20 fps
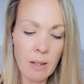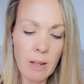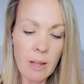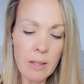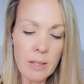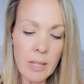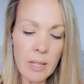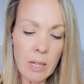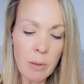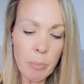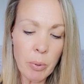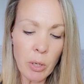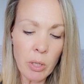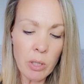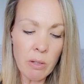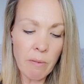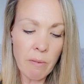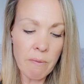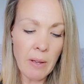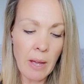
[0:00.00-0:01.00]
Then he burned
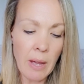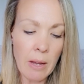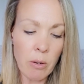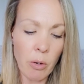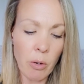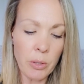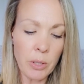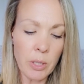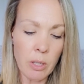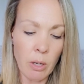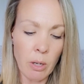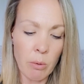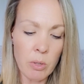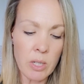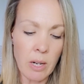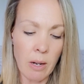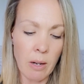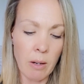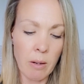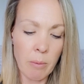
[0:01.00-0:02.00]
the fat on the
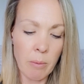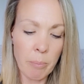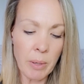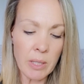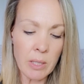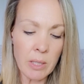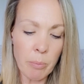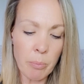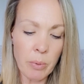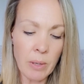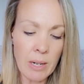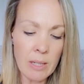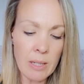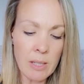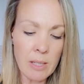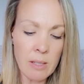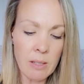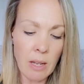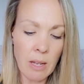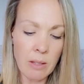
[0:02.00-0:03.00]
altar, but the
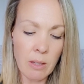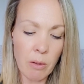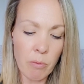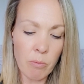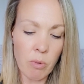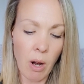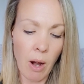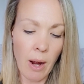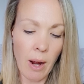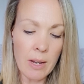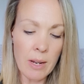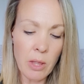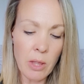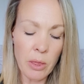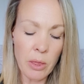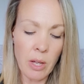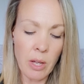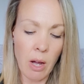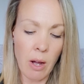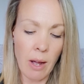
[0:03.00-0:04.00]
breasts and the right
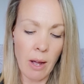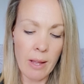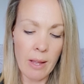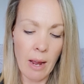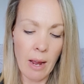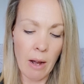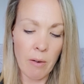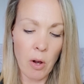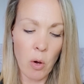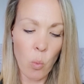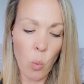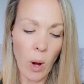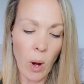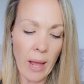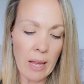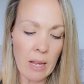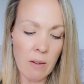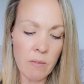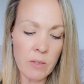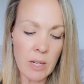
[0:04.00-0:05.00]
thigh Aaron
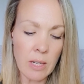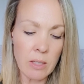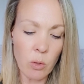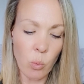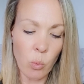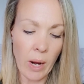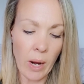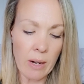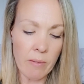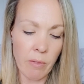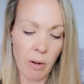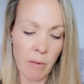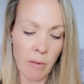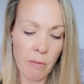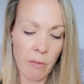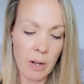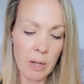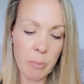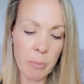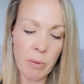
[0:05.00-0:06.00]
waved as a wave
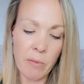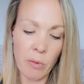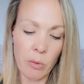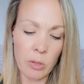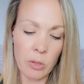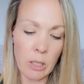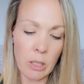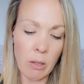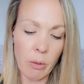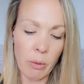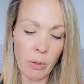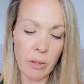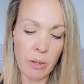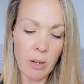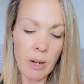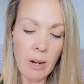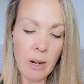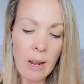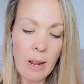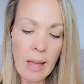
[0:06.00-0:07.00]
offering before the Lord,
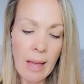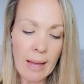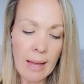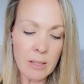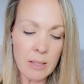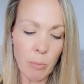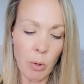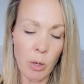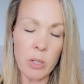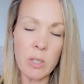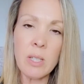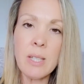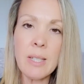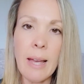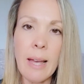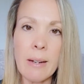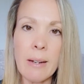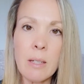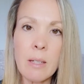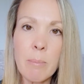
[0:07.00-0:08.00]
as Moses
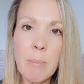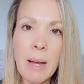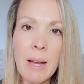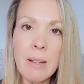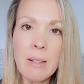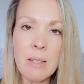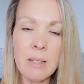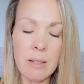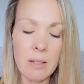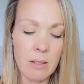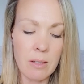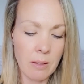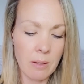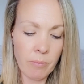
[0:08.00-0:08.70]
had commanded.